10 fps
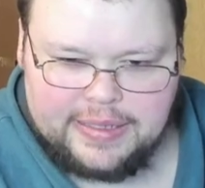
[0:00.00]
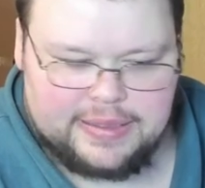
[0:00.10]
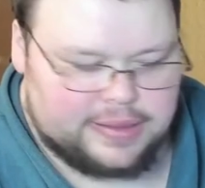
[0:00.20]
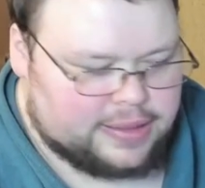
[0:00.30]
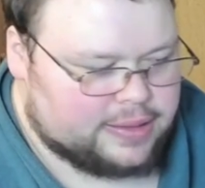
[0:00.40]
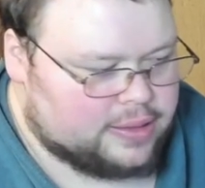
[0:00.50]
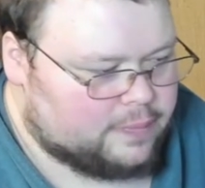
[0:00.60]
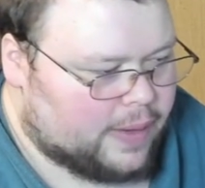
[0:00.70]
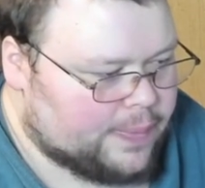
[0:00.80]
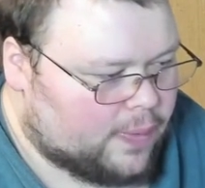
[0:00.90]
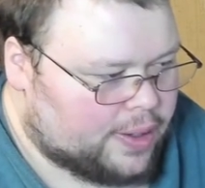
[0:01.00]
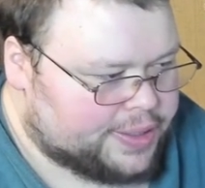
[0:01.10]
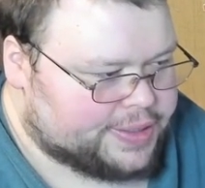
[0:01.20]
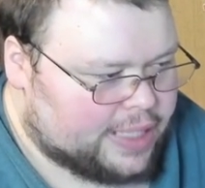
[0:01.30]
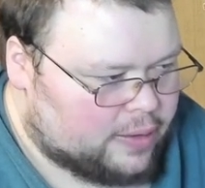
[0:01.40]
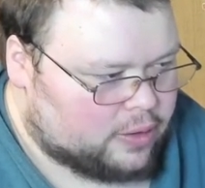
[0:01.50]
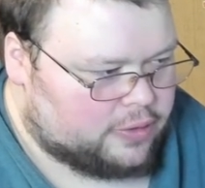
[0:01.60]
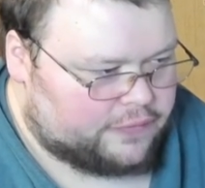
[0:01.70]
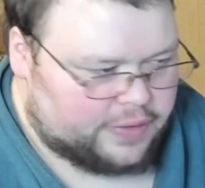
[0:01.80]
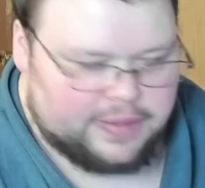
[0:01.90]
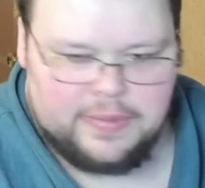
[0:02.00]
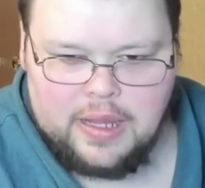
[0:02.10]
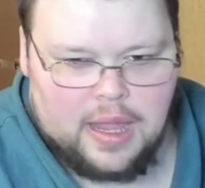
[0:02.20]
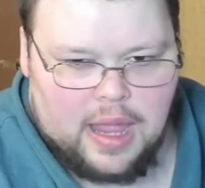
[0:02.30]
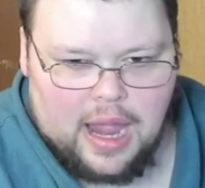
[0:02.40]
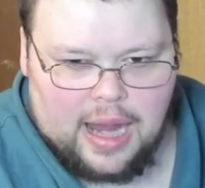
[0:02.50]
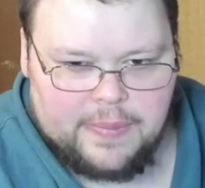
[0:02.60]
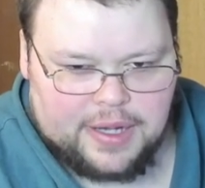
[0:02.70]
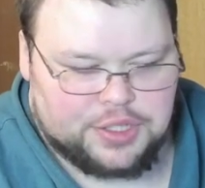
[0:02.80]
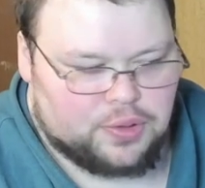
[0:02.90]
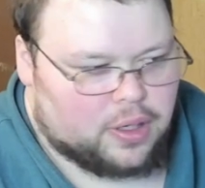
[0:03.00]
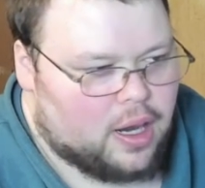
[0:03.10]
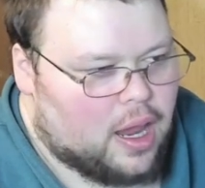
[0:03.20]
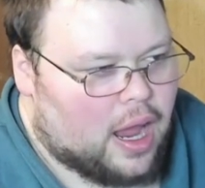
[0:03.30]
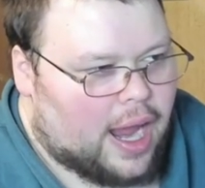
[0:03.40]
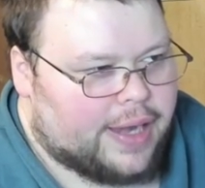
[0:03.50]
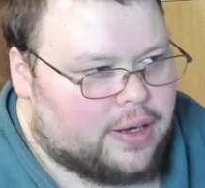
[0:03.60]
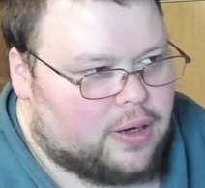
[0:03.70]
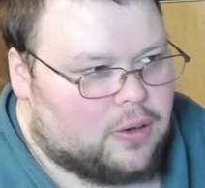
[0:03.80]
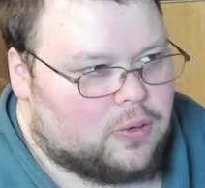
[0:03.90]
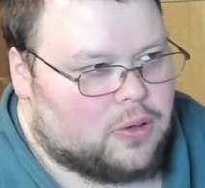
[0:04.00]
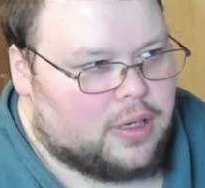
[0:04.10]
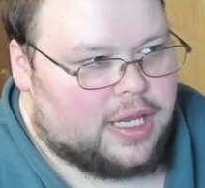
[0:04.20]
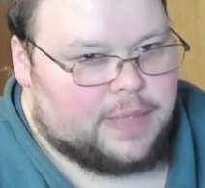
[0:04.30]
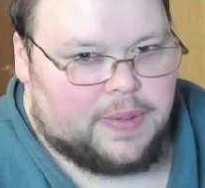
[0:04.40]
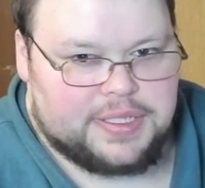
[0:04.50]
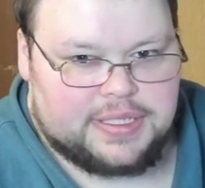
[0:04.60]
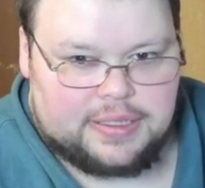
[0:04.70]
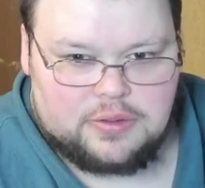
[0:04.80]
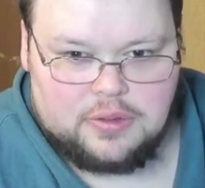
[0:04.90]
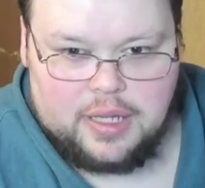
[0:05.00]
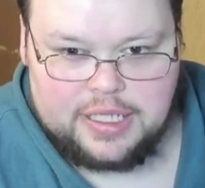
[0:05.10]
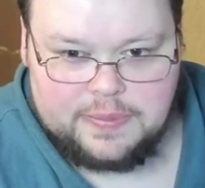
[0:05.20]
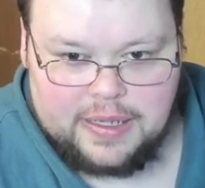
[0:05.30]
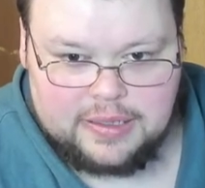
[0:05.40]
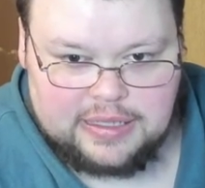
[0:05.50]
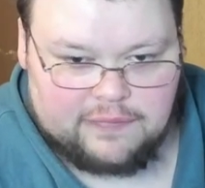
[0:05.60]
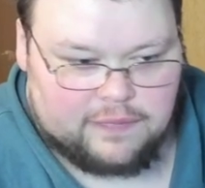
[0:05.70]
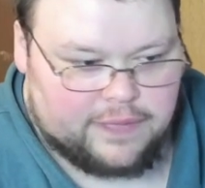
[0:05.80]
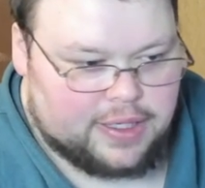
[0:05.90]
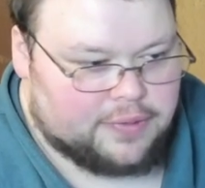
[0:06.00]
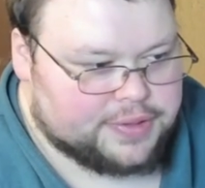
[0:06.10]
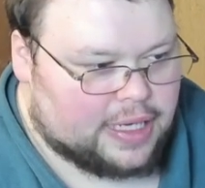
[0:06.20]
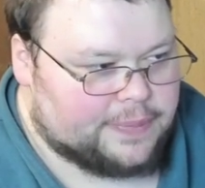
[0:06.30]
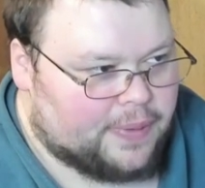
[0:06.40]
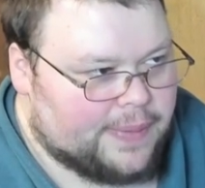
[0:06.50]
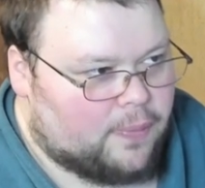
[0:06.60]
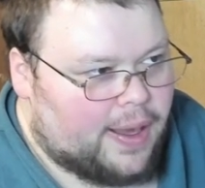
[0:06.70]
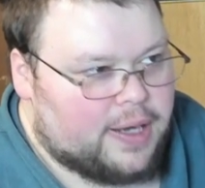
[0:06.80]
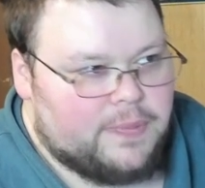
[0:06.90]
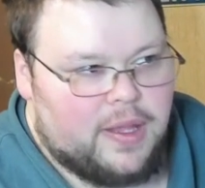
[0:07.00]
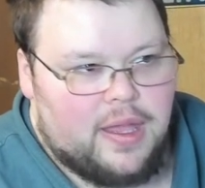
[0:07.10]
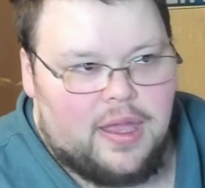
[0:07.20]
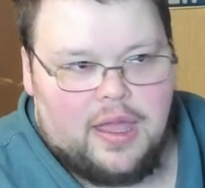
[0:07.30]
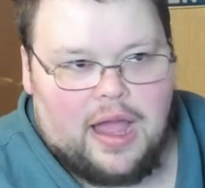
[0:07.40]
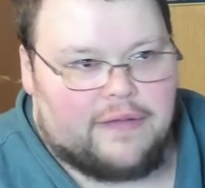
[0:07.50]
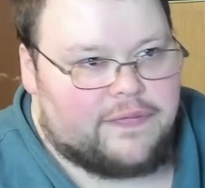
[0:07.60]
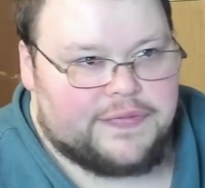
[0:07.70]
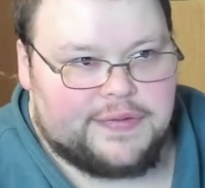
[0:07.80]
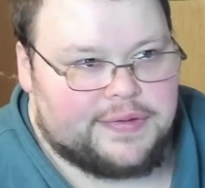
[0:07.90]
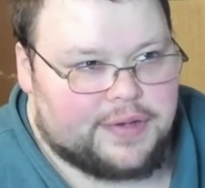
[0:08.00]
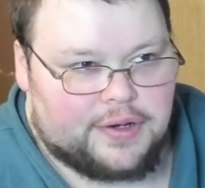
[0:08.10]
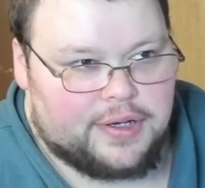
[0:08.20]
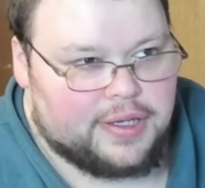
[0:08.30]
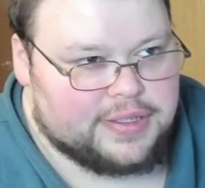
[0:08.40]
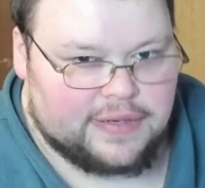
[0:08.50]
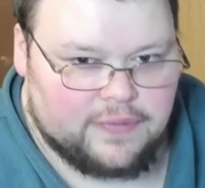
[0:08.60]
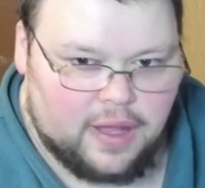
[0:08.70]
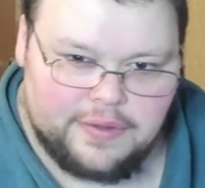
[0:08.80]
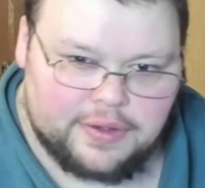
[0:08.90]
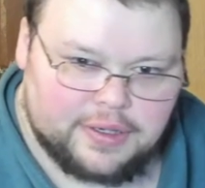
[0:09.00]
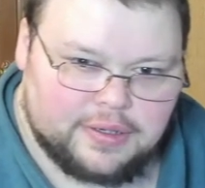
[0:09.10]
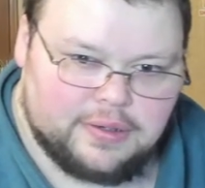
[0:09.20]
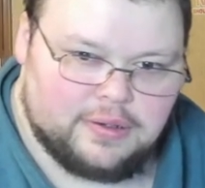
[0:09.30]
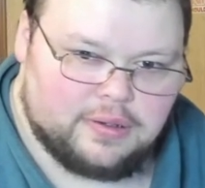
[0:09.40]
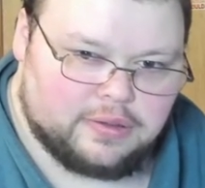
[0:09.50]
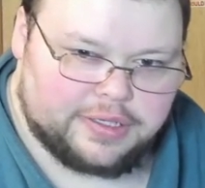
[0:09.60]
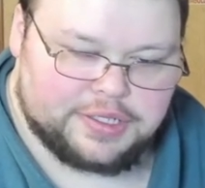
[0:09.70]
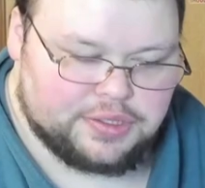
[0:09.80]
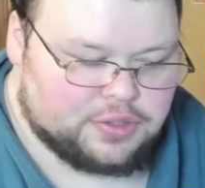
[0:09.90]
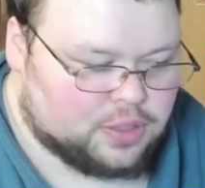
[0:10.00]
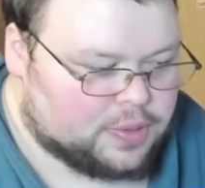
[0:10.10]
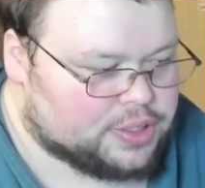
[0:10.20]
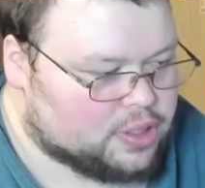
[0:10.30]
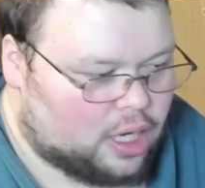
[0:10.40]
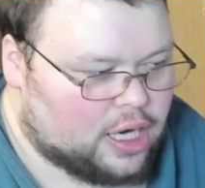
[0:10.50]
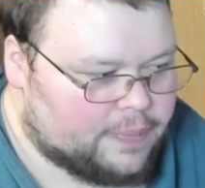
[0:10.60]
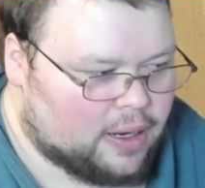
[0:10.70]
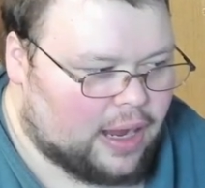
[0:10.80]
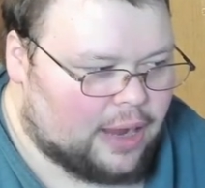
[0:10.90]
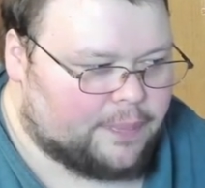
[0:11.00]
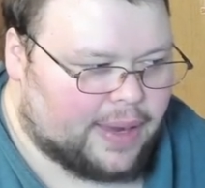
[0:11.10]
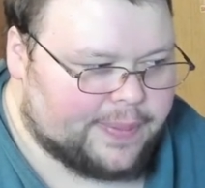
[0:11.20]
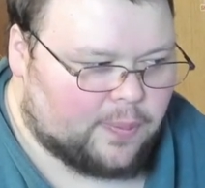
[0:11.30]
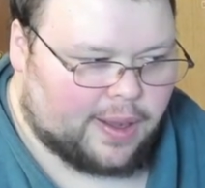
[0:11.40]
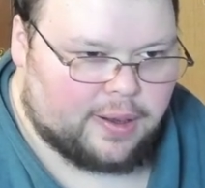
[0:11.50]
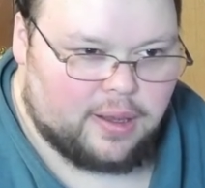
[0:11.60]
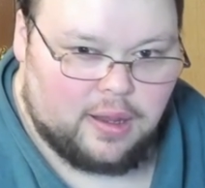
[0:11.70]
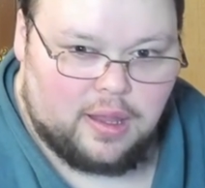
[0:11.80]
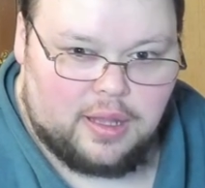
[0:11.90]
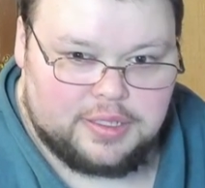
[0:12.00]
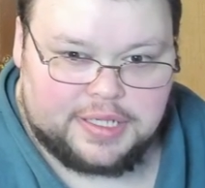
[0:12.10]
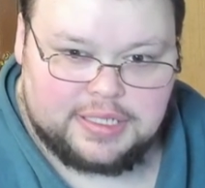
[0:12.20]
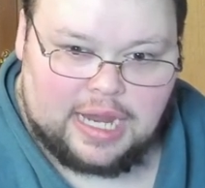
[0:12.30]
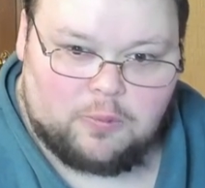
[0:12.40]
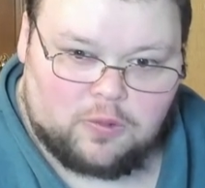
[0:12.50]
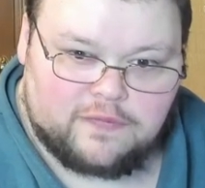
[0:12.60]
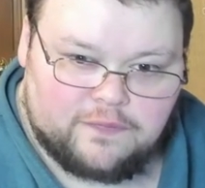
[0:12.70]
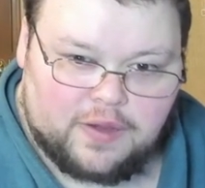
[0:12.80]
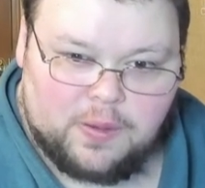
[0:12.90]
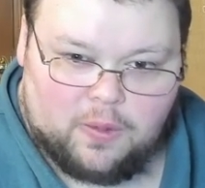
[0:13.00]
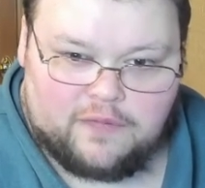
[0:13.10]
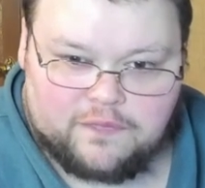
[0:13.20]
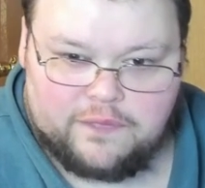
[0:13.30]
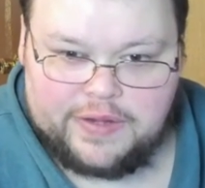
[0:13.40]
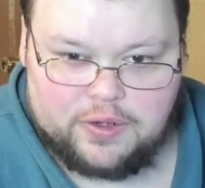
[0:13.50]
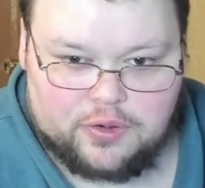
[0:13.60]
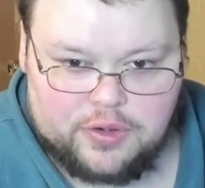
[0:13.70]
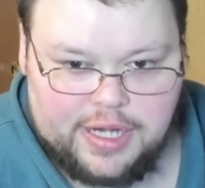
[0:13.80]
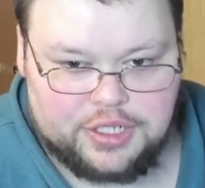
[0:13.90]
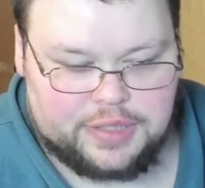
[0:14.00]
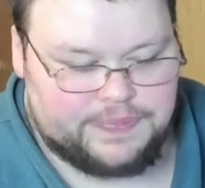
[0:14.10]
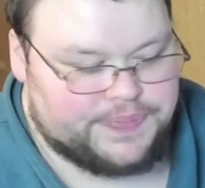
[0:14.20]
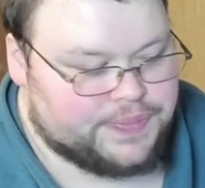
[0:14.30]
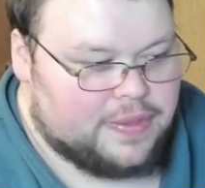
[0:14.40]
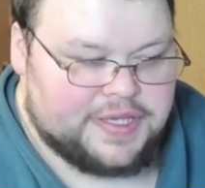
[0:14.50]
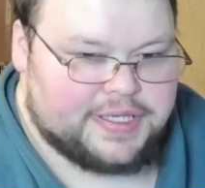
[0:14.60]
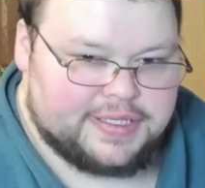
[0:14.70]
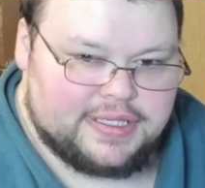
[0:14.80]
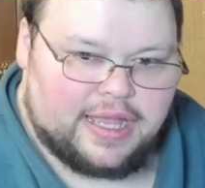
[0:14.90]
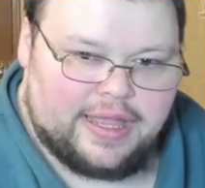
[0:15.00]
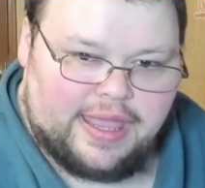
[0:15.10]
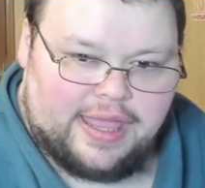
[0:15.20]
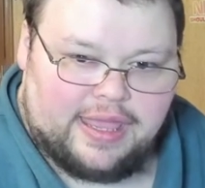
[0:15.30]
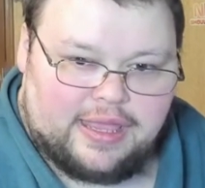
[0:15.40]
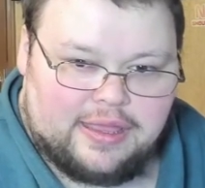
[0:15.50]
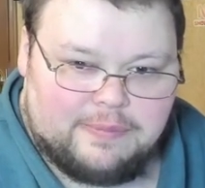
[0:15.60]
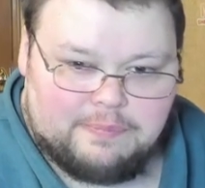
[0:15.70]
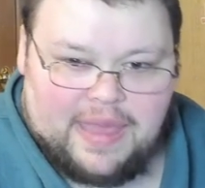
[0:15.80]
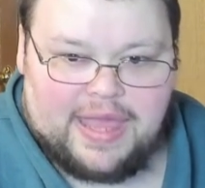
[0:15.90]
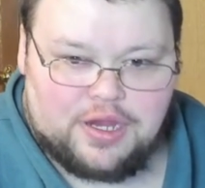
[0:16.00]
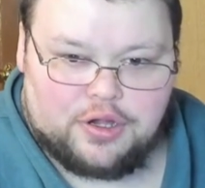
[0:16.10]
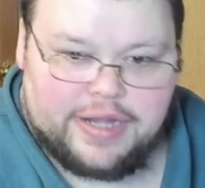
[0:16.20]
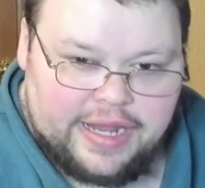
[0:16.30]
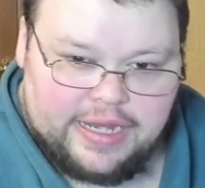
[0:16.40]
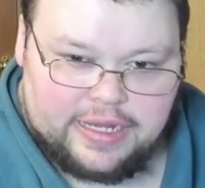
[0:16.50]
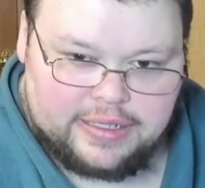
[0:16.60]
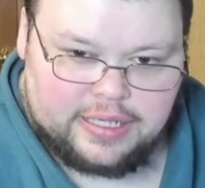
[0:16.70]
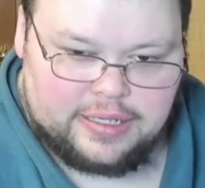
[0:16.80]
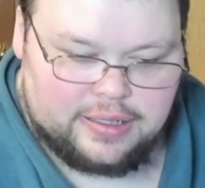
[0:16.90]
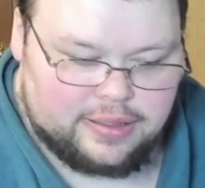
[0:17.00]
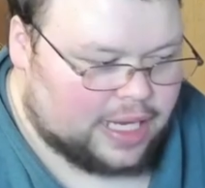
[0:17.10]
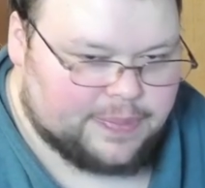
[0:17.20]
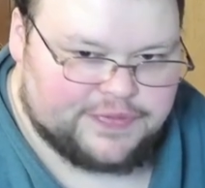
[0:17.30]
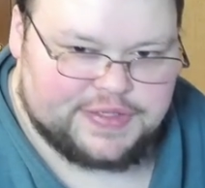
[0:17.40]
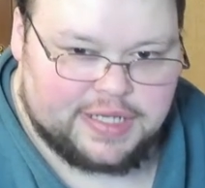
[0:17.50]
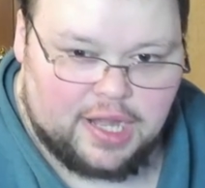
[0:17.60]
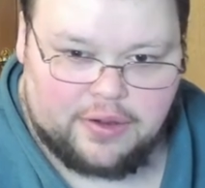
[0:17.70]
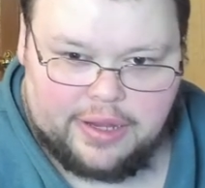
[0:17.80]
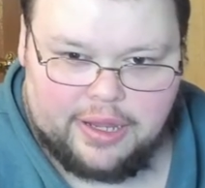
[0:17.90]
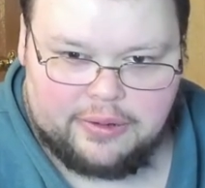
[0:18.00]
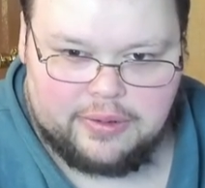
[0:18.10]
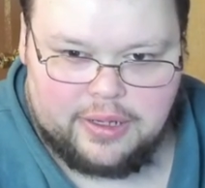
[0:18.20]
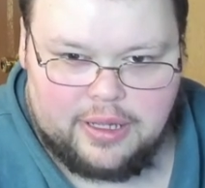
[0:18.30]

he said that pipewire is now good for him. I'm not sure. I know eBus Central has made several videos on Pipewire. I've heard several other Linux YouTubers talk about how Pipewire does not work very well for video creation. This is not a Matt, you're an idiot type of scenario.